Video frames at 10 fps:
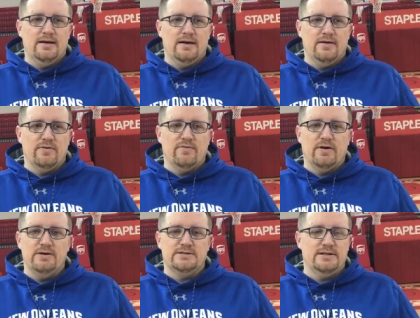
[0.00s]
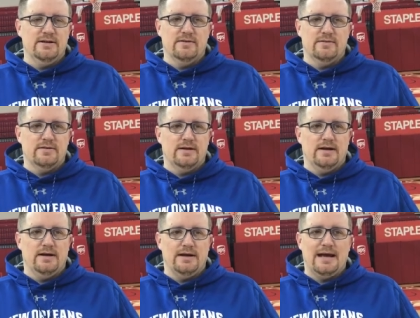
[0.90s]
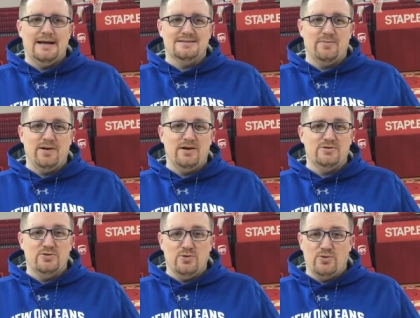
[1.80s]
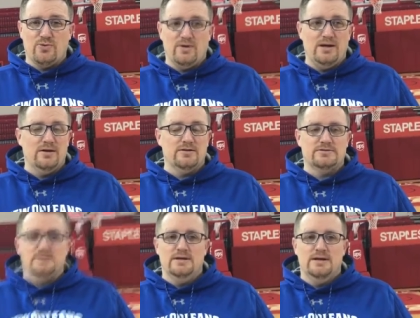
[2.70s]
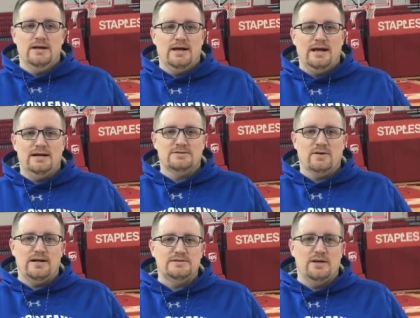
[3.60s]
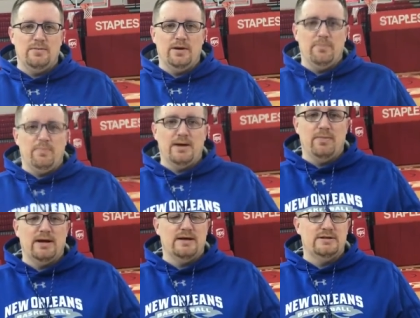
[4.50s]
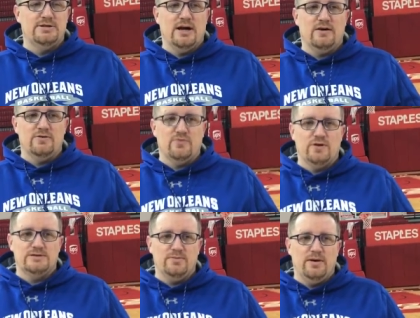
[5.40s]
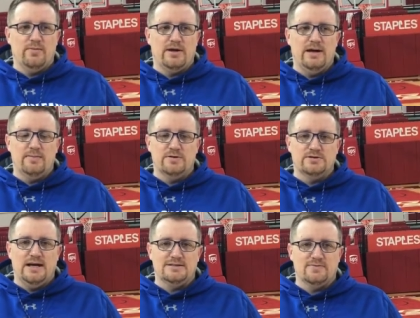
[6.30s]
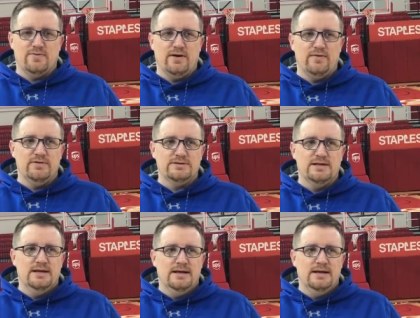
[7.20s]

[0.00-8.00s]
Uh, they're very skilled uh, guys that have been here two and three years, and so that's going to be a big big challenge for us to be able to keep those guys in front of us